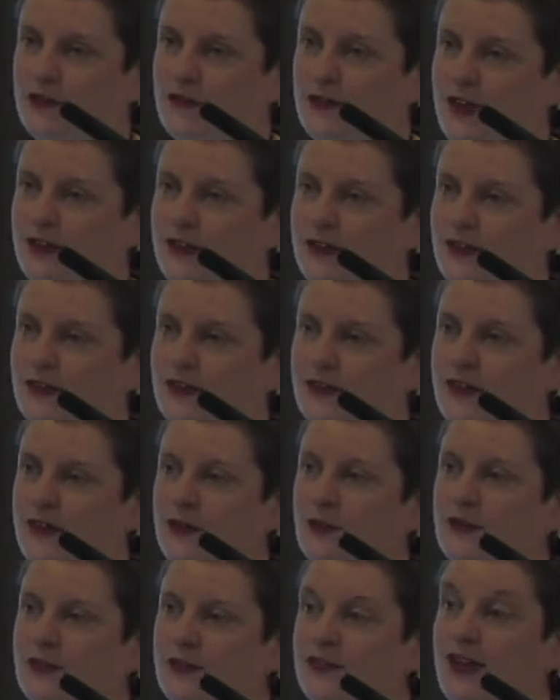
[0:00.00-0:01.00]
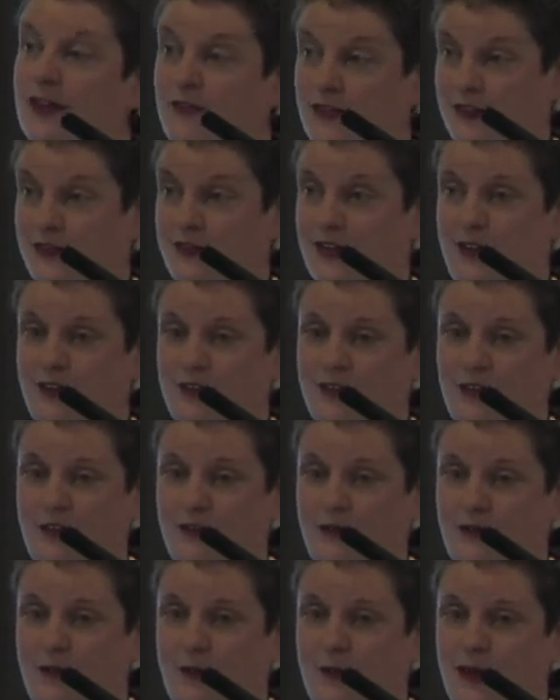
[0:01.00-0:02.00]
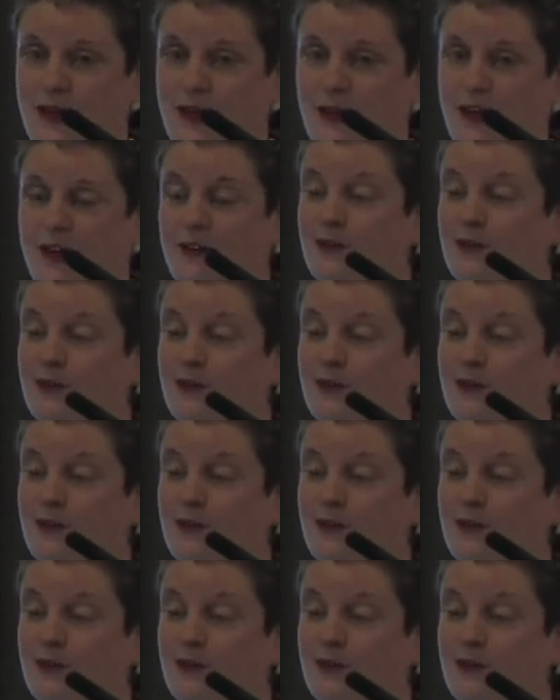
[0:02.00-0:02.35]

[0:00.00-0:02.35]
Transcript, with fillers: of identity was devastating for me.